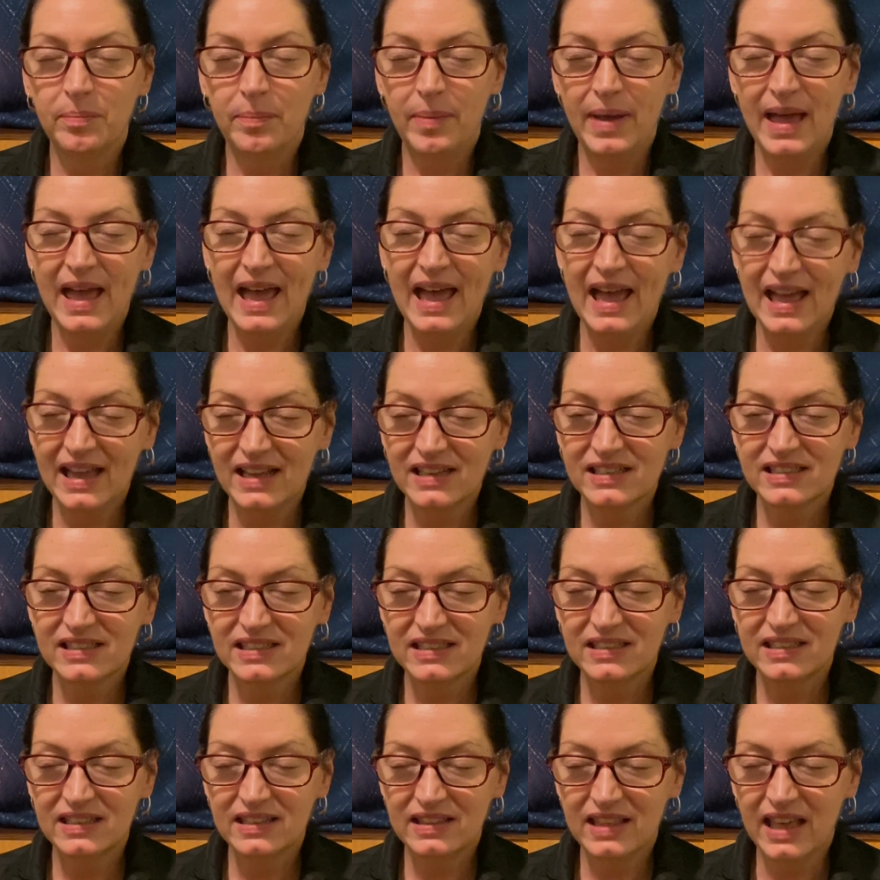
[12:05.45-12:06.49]

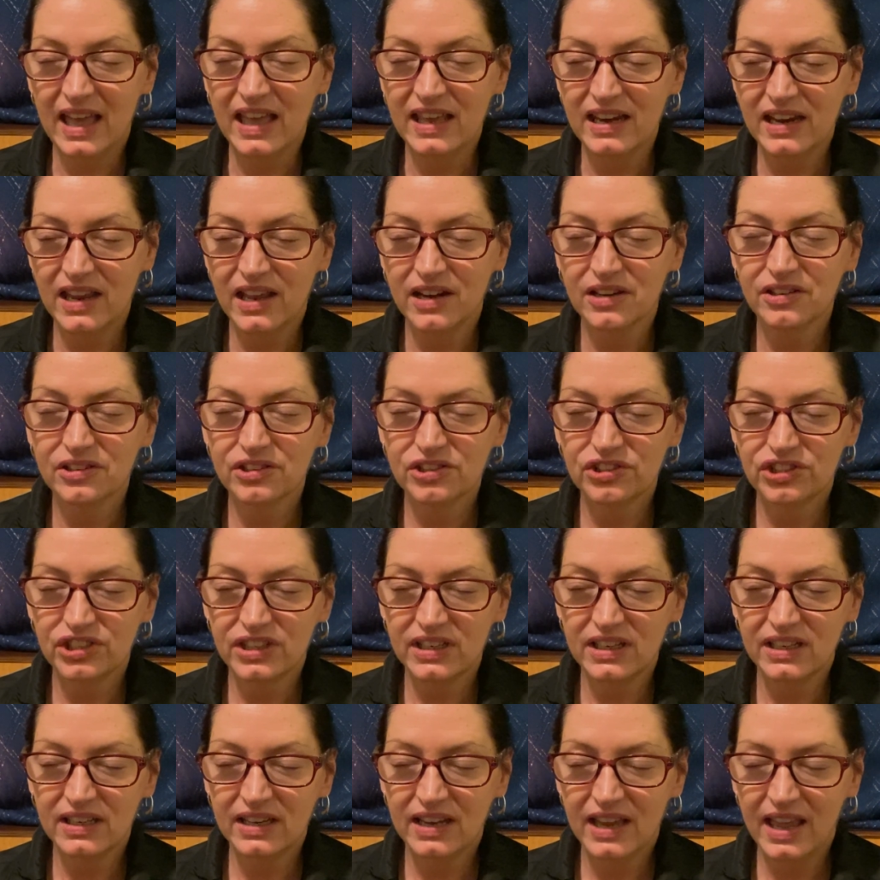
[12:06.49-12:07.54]
past that
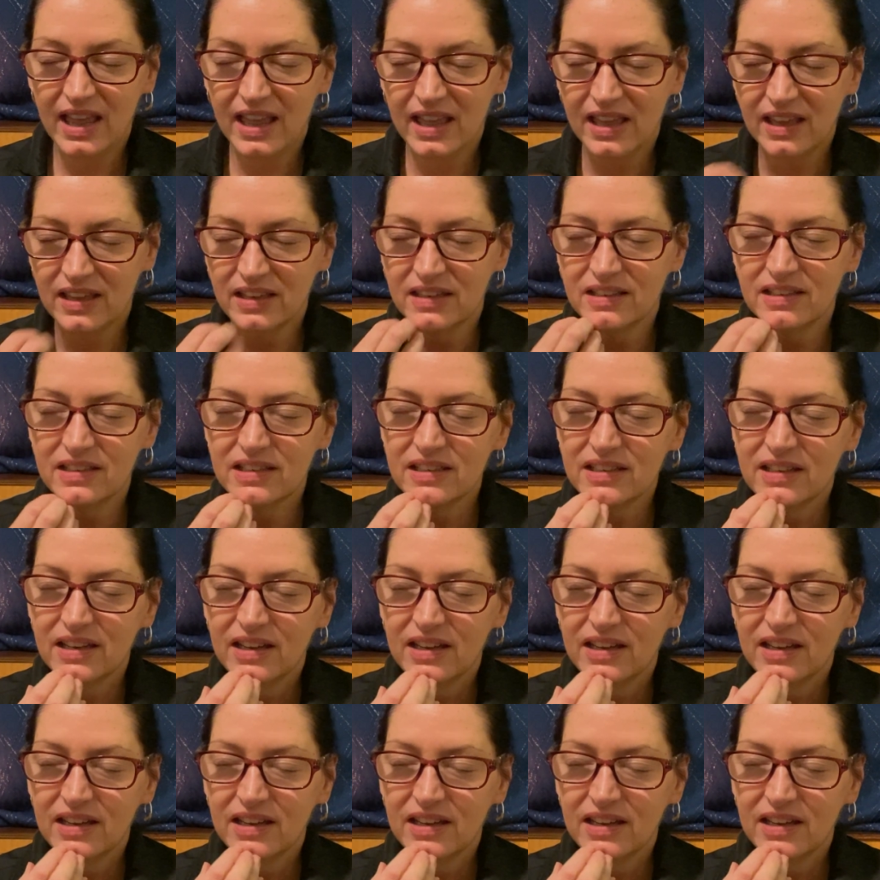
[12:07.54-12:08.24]
energy and